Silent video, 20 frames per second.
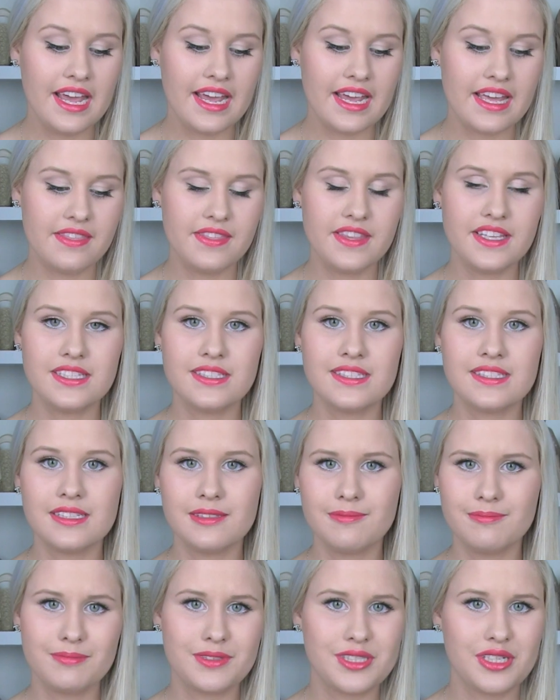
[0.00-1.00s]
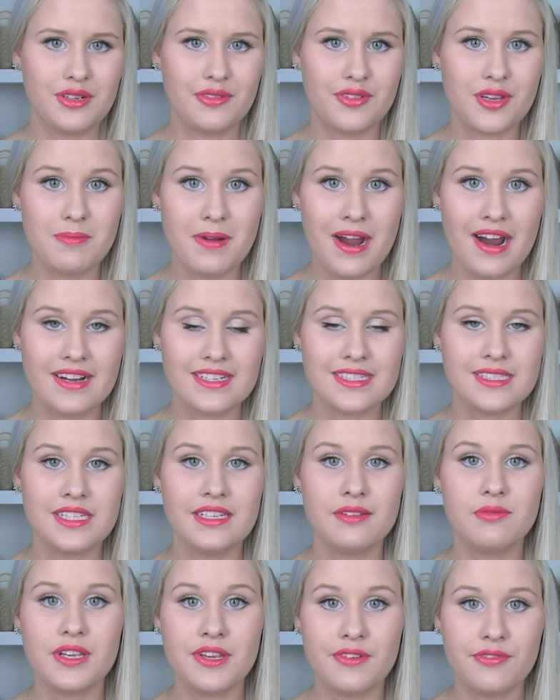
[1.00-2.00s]
in this sort of
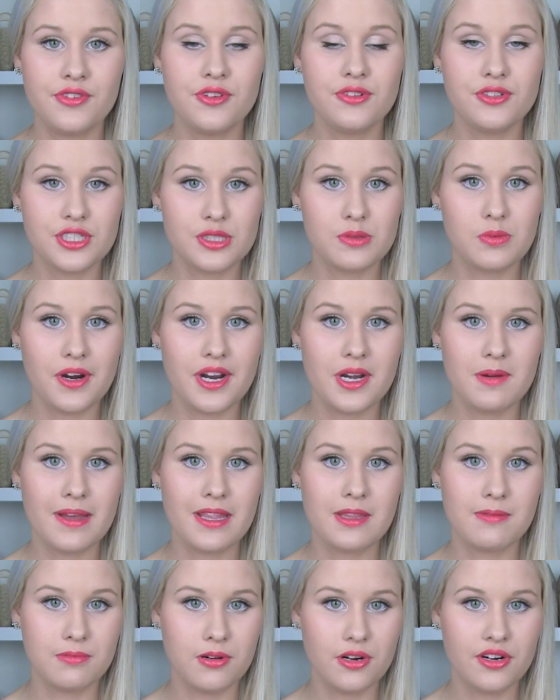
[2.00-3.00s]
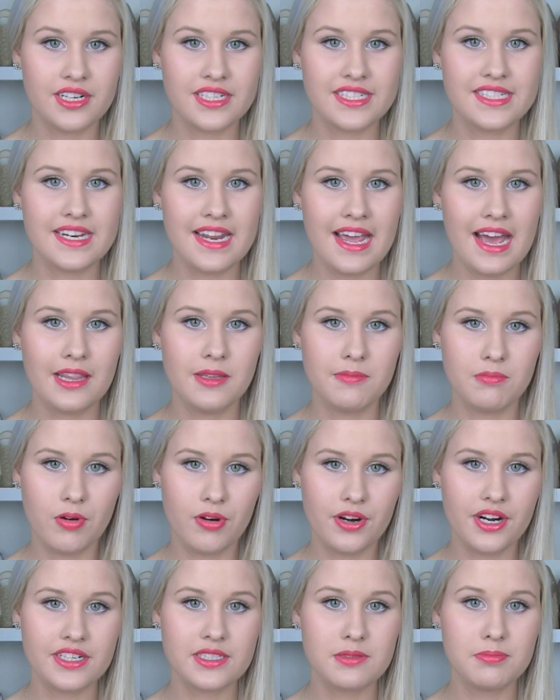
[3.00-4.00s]
comparison if you're just worried about the product and how the
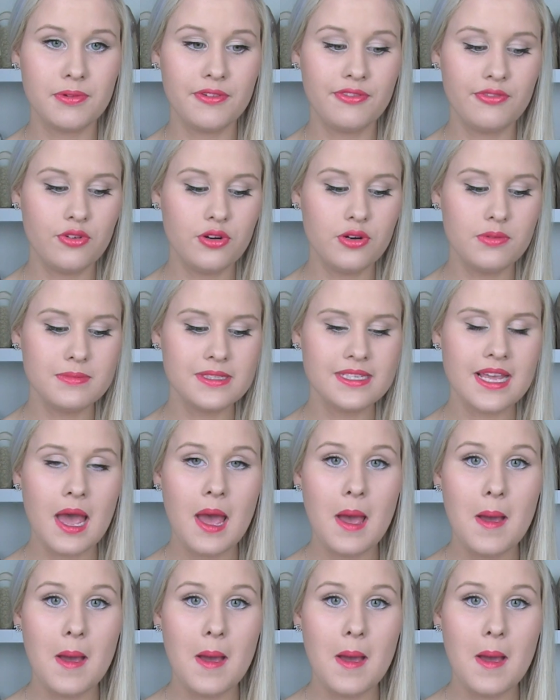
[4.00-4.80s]
product performs.